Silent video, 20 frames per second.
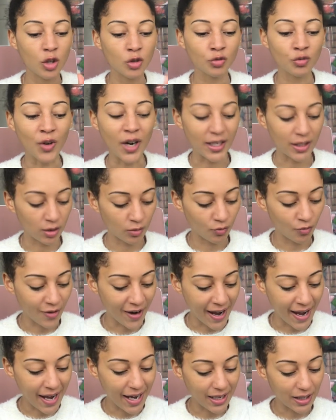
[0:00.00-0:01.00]
red and
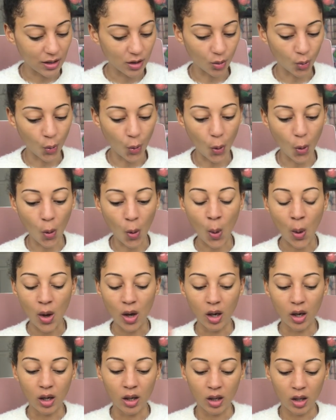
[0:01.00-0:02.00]
red or
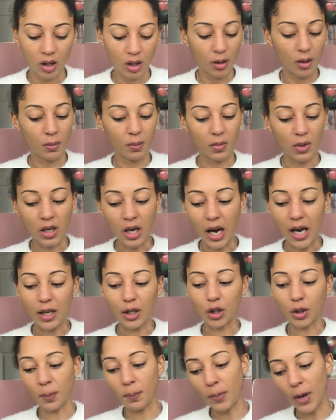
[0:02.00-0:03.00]

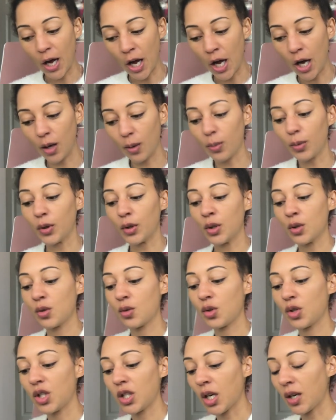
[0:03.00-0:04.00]
lilac and
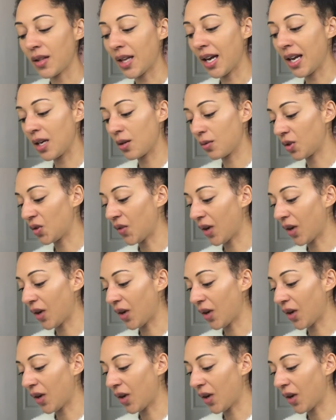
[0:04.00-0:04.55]
purple, so that it was